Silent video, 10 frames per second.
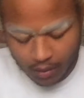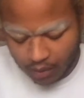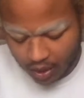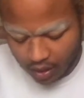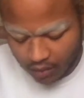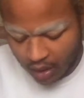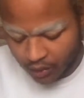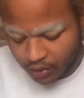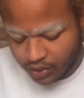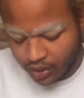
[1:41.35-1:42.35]
But I
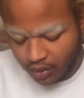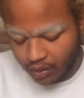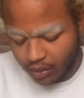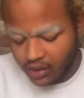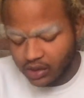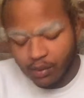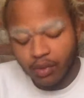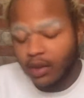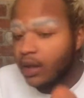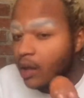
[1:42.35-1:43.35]
will show you. It's a
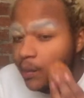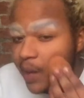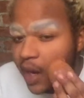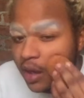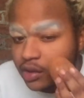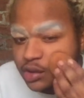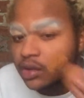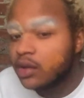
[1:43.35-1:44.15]
pretty good match.